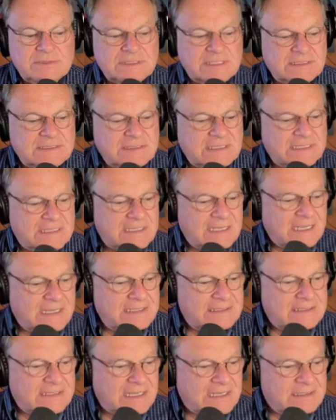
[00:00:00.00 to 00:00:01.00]

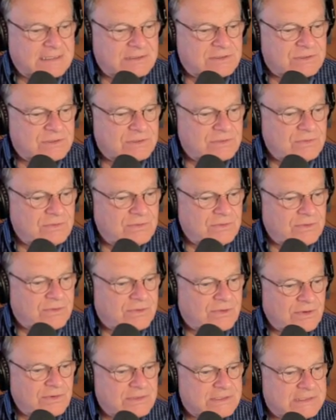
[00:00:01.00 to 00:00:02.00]
indicate that June
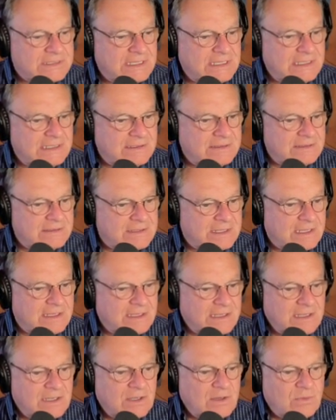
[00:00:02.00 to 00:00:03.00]
13th
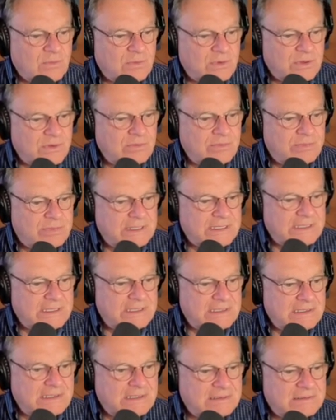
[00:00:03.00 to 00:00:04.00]
will
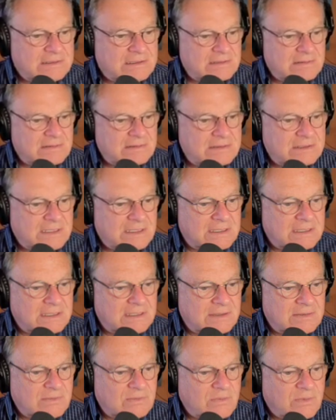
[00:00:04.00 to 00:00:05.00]
be
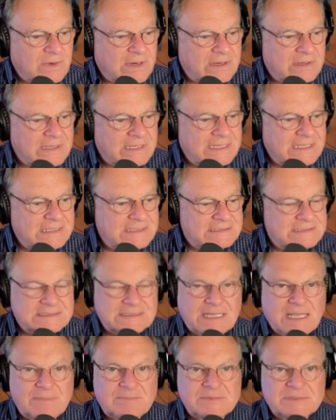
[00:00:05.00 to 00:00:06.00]
the where he
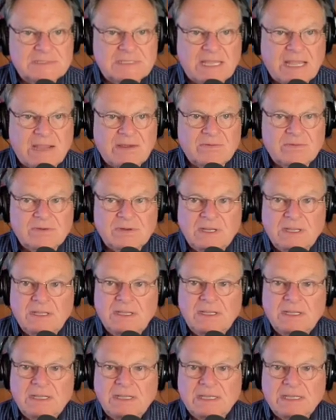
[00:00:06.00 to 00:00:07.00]
steps down
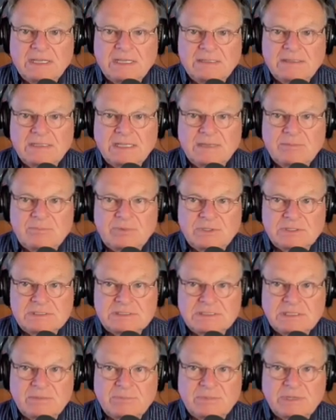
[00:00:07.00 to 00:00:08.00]
and they put
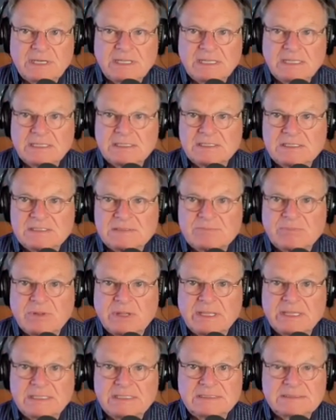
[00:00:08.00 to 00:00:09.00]
somebody in his
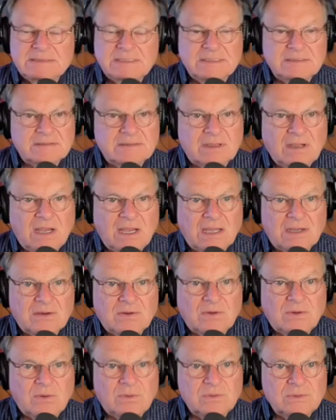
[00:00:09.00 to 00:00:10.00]
place, and God
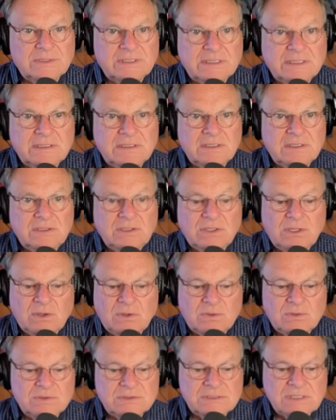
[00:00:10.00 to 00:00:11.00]
only
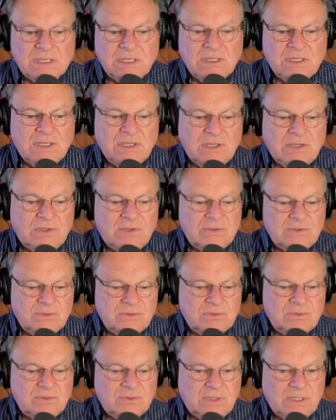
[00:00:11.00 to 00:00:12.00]
knows
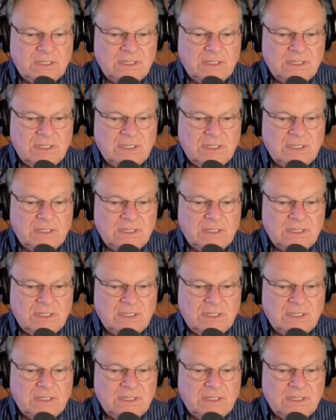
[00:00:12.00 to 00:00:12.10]
who